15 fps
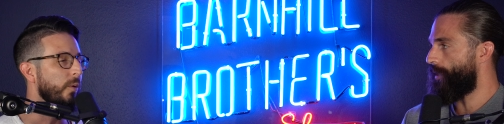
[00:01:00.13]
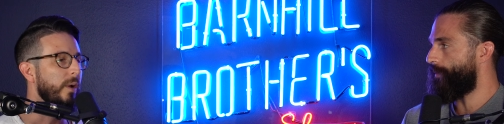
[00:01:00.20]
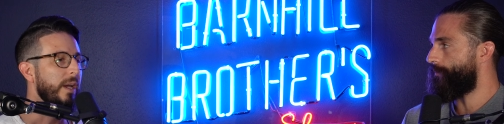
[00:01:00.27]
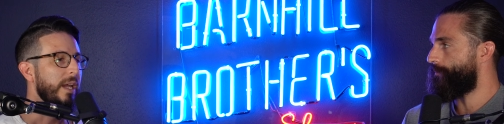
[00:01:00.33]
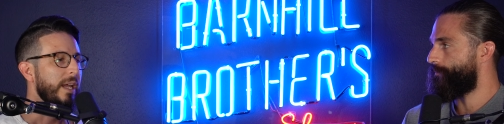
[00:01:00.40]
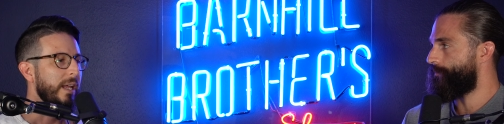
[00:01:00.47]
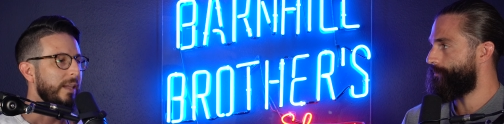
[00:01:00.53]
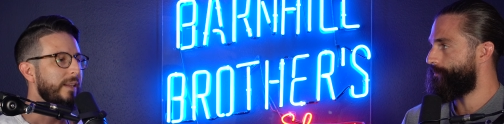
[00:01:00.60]
Speaker 1: right.
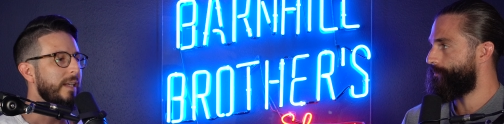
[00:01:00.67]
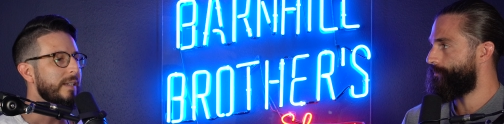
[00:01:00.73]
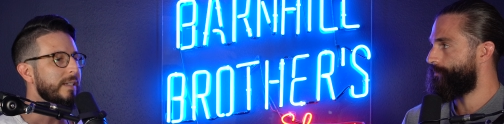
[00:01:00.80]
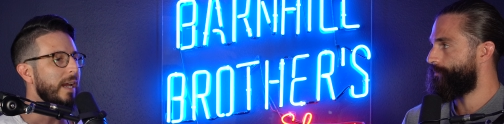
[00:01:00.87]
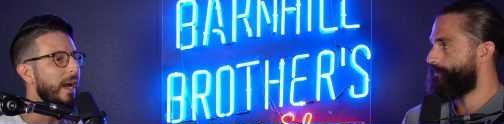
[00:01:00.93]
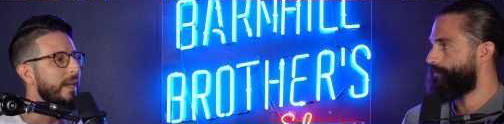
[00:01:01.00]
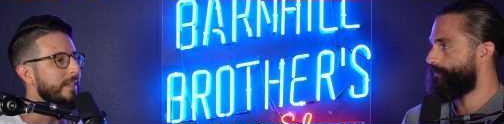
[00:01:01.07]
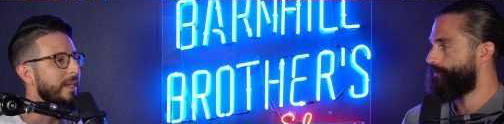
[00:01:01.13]
this
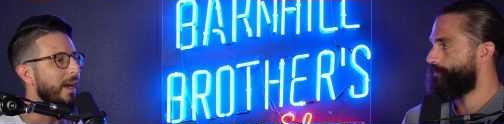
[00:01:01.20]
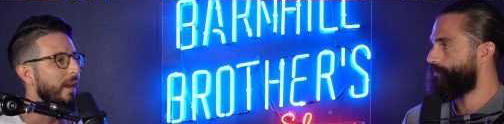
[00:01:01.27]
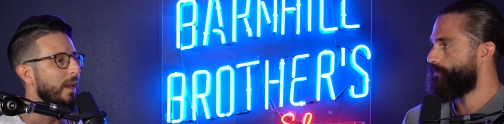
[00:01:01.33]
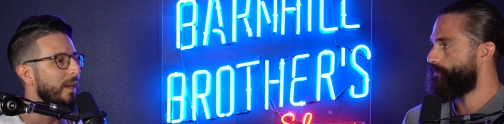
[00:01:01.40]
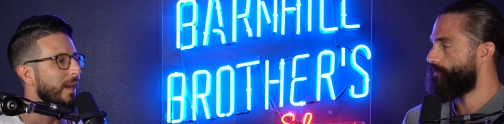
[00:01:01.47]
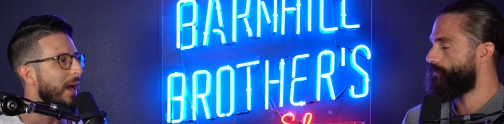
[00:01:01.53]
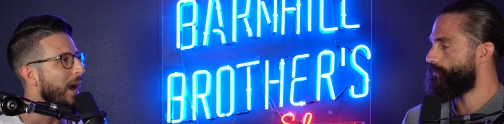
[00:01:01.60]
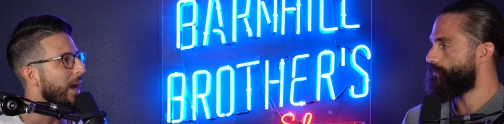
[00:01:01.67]
guy's got a
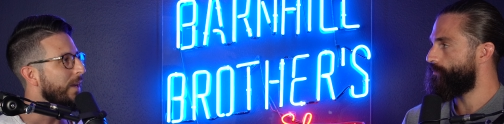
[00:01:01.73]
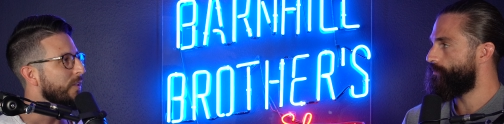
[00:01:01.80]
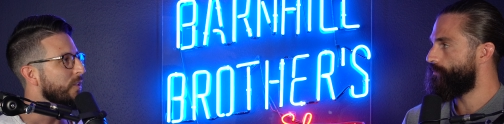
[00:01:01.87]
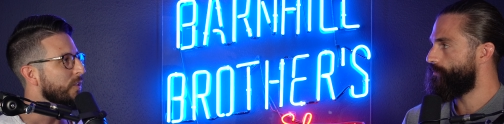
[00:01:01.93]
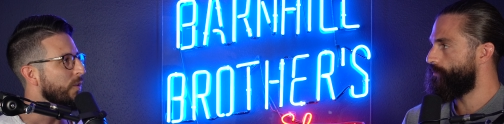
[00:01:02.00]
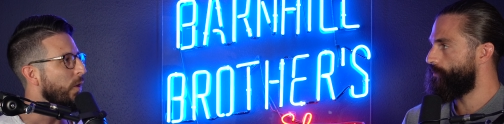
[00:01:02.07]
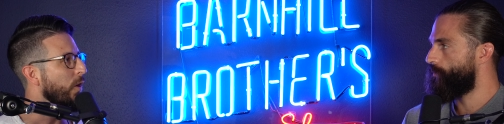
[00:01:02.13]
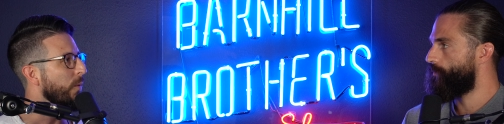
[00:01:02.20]
lot of
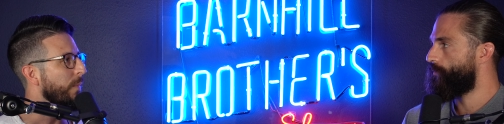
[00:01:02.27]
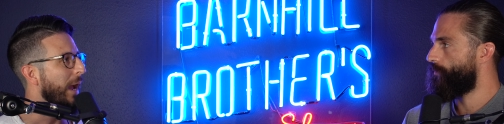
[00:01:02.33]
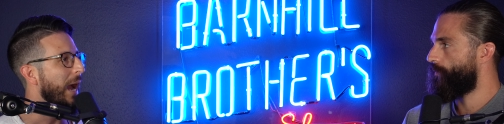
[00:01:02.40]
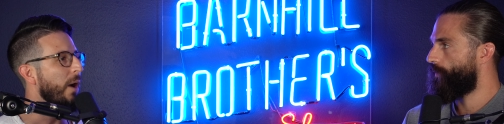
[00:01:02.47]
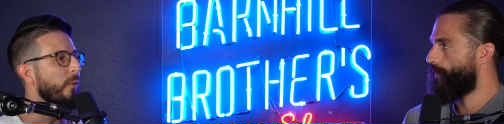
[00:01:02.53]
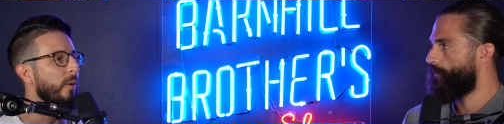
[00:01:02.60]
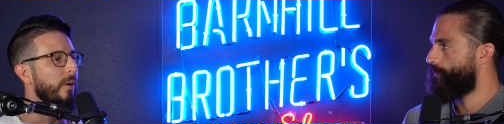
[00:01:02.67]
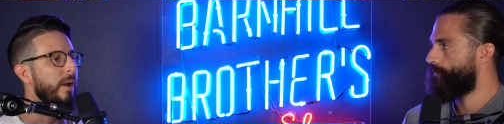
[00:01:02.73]
star
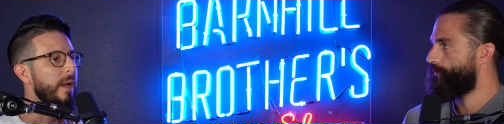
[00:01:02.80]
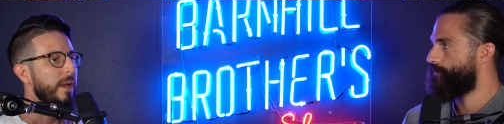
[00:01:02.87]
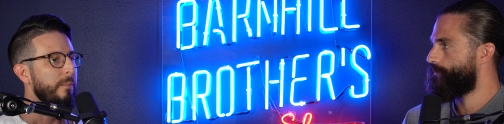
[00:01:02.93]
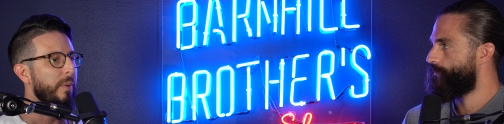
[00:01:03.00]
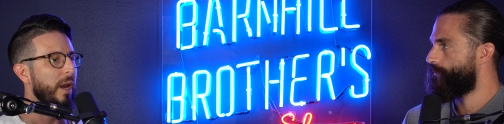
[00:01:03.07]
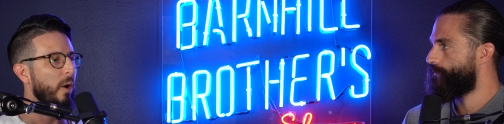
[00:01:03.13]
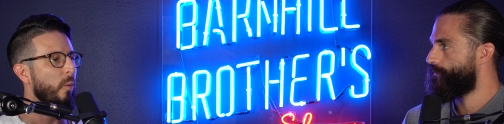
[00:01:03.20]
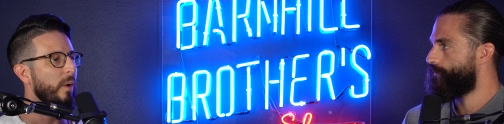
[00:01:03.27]
power,
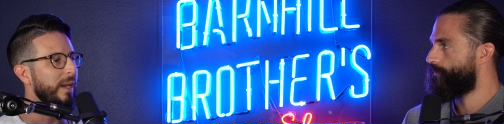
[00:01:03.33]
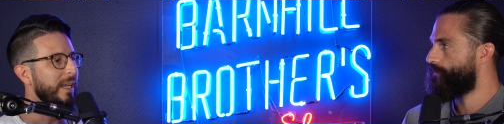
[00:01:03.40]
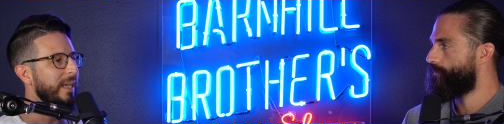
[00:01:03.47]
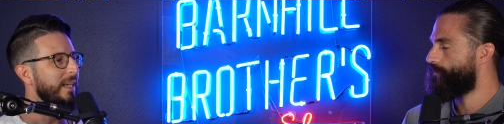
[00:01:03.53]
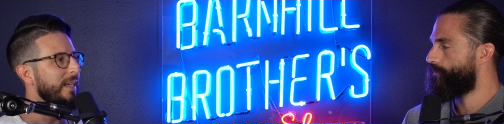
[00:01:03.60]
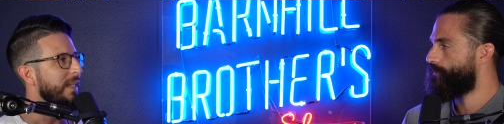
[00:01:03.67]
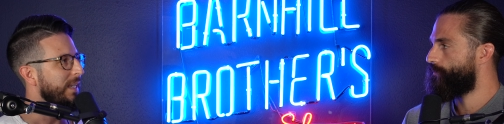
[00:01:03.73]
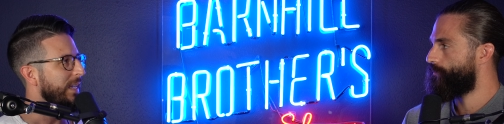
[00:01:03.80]
but I want to
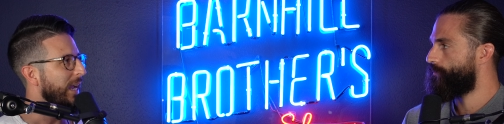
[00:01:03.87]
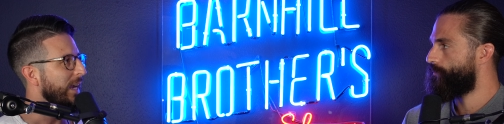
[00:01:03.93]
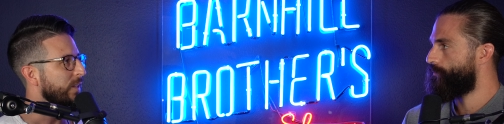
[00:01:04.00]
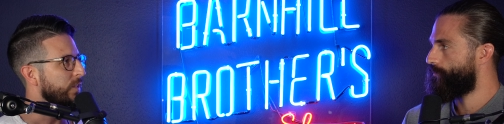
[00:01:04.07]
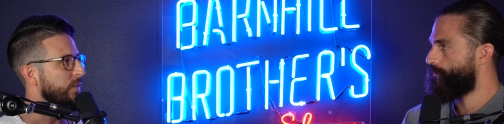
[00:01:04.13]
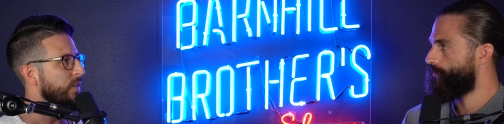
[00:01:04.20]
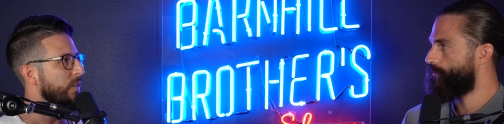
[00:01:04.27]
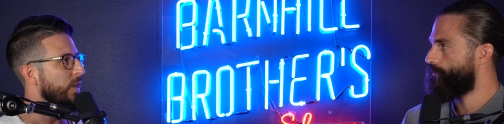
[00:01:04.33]
get into the
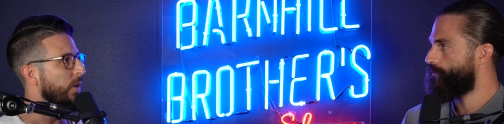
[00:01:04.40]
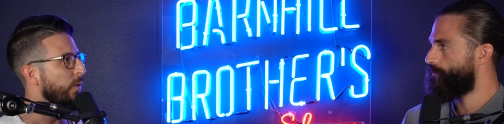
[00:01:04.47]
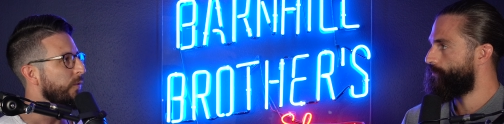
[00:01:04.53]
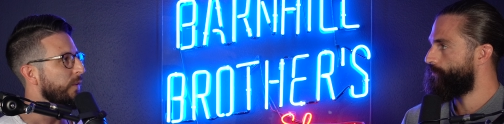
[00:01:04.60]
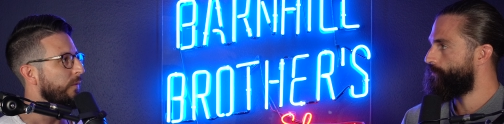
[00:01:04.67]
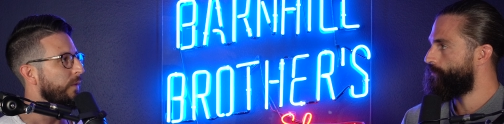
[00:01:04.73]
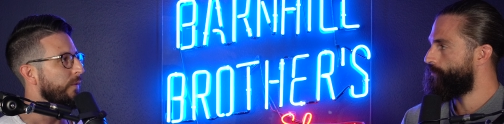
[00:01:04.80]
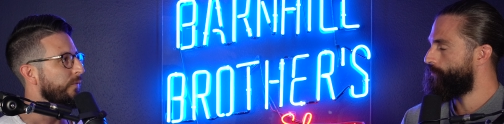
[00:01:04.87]
X's and
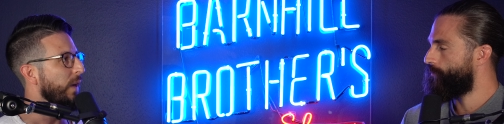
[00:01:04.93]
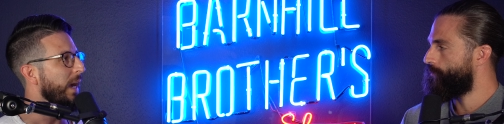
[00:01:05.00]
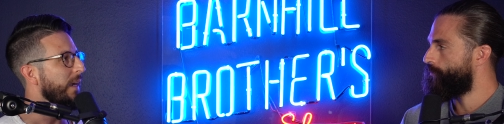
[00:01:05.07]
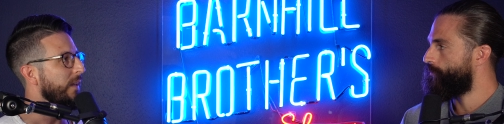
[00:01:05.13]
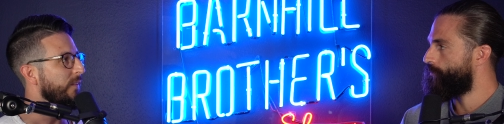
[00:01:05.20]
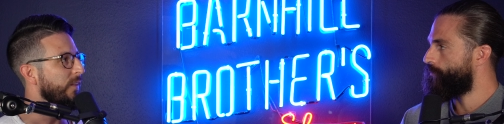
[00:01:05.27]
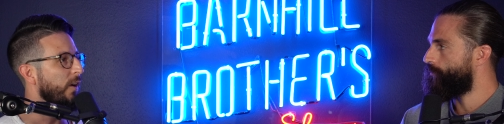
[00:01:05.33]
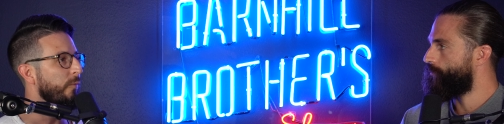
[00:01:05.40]
O's of the fight
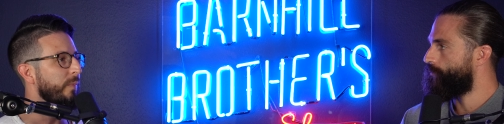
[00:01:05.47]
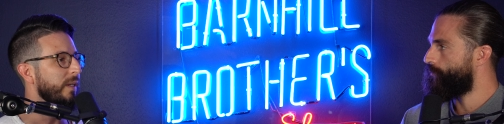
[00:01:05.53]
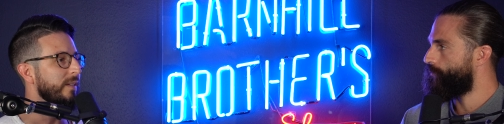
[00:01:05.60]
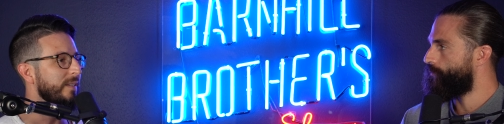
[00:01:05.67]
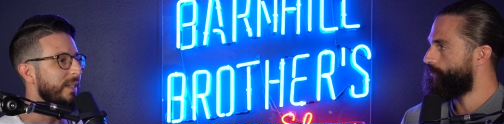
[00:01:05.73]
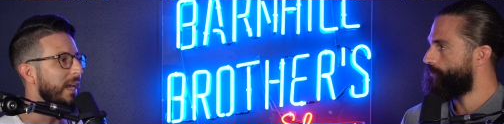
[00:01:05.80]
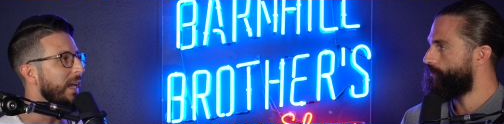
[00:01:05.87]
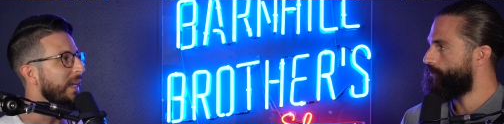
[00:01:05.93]
itself,
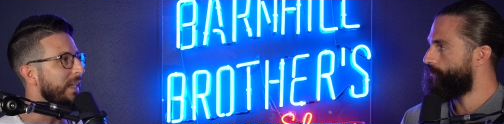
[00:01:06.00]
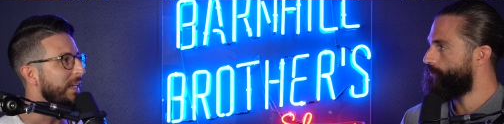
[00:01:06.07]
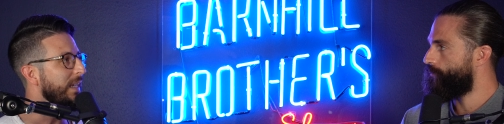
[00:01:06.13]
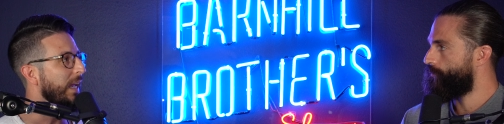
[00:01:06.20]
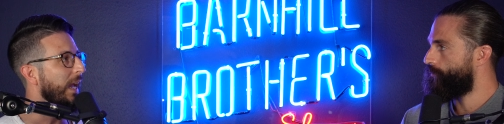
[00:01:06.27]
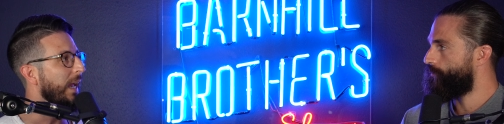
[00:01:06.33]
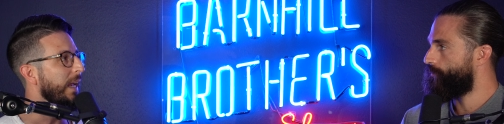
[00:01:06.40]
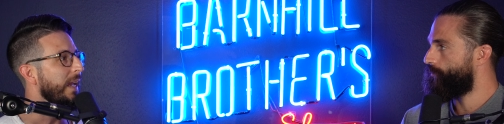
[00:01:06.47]
because Dan
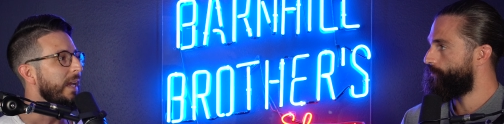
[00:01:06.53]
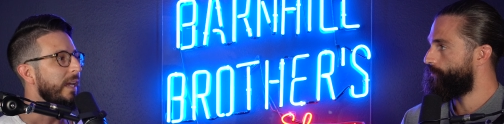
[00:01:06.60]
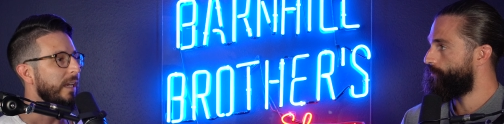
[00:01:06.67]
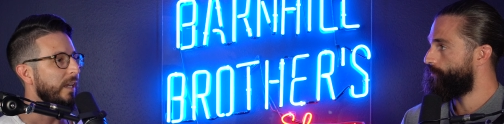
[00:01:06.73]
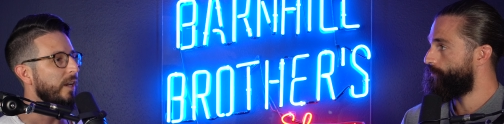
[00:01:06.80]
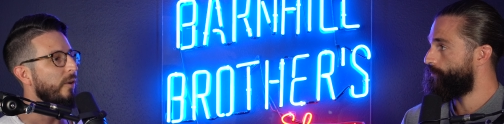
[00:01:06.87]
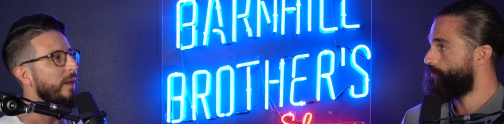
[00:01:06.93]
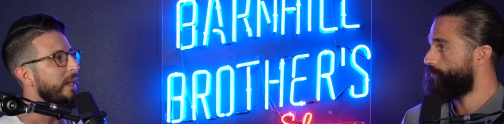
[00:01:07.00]
Ige,
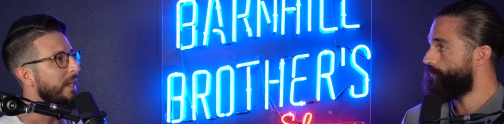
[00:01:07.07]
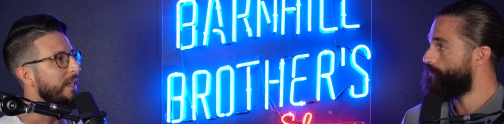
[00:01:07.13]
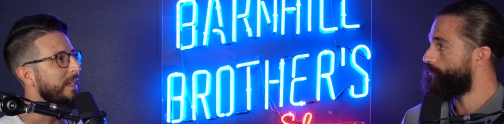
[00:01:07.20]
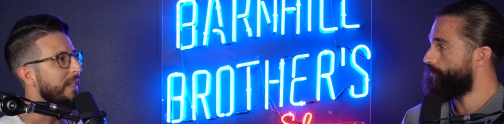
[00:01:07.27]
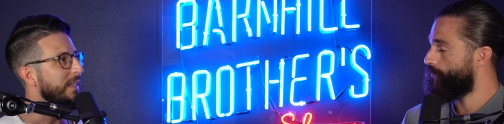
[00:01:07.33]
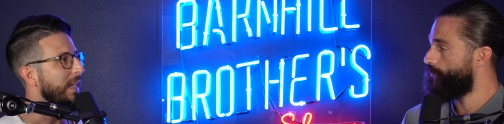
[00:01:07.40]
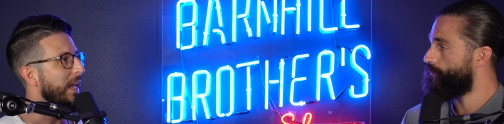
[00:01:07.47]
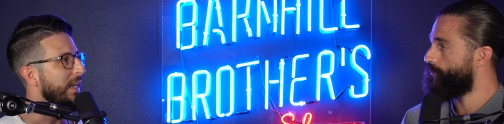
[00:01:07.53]
you know, he didn't
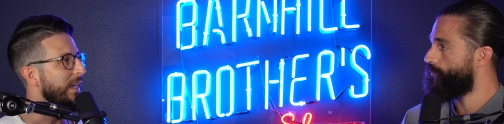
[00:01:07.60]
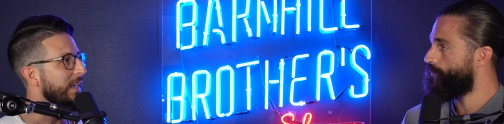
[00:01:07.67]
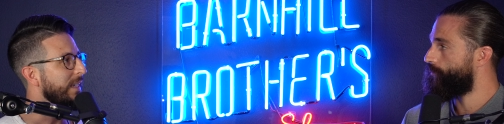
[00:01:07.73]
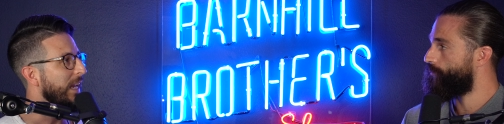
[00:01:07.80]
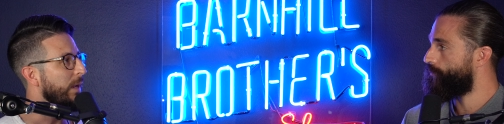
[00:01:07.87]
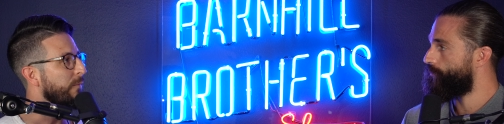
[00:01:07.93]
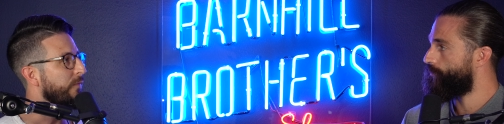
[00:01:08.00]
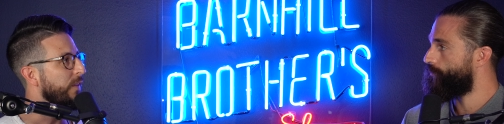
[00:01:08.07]
get that
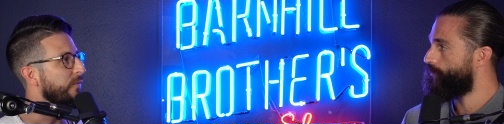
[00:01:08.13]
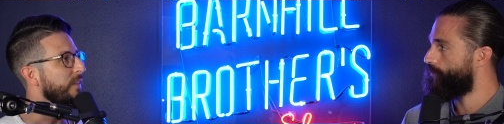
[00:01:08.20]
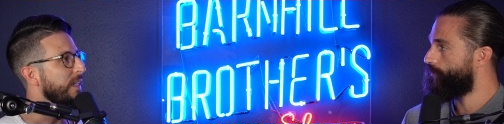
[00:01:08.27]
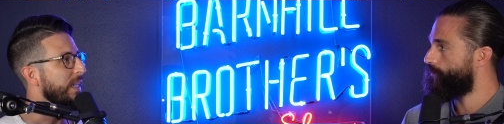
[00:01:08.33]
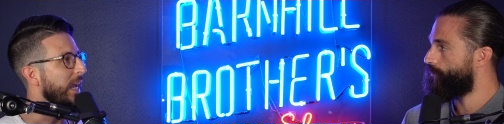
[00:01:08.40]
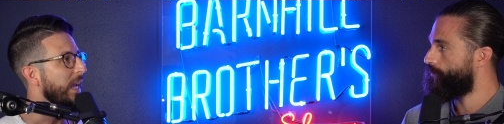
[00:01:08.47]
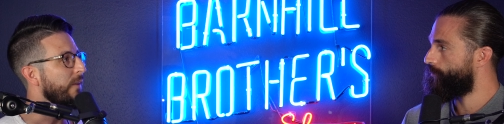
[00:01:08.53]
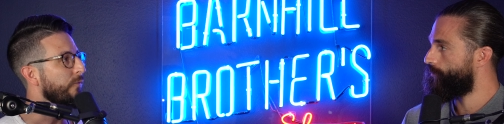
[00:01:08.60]
nickname fifty
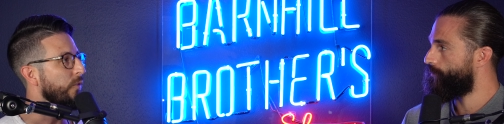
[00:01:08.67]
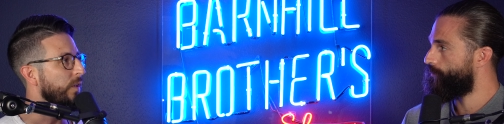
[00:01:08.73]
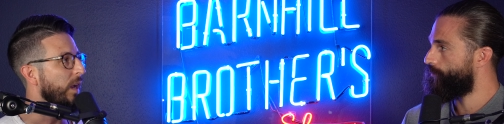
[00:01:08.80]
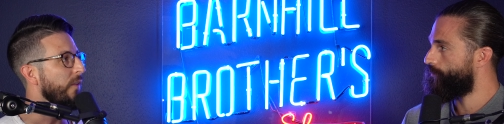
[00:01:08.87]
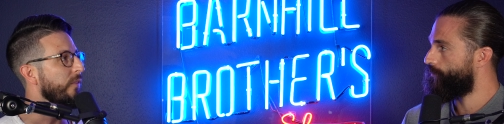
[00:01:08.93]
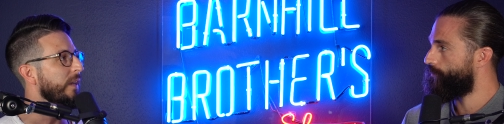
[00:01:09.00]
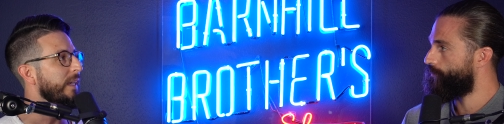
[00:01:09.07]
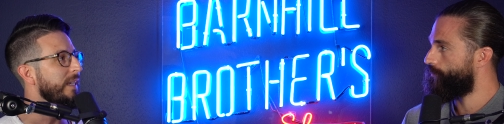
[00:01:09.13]
K for nothing.